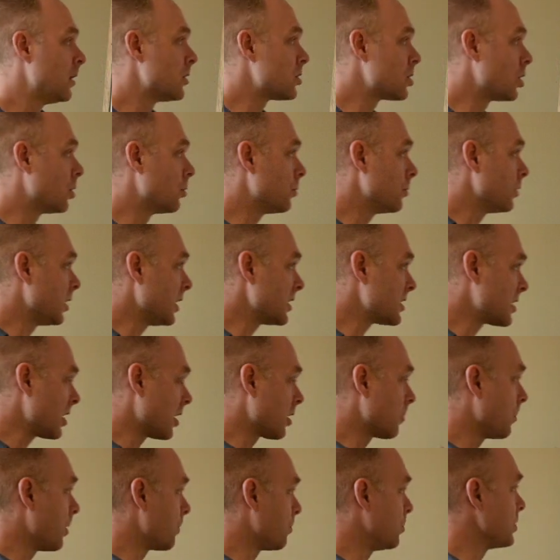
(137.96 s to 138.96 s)
So let's
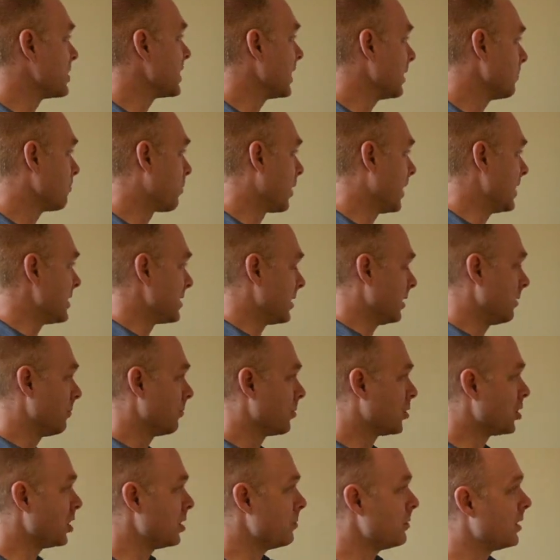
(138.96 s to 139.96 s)
talk about presenting pricing.
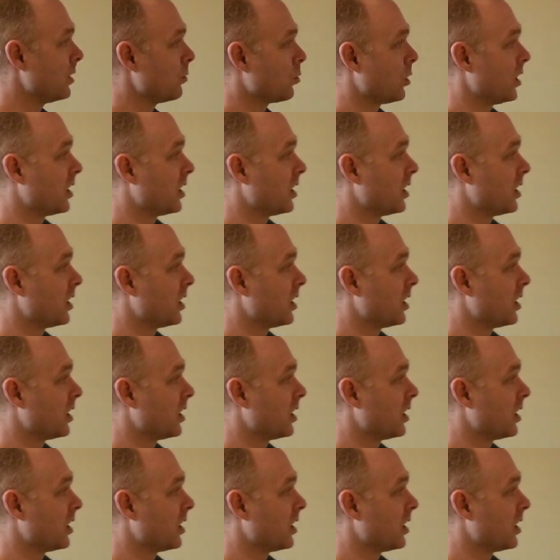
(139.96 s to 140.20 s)
30-minute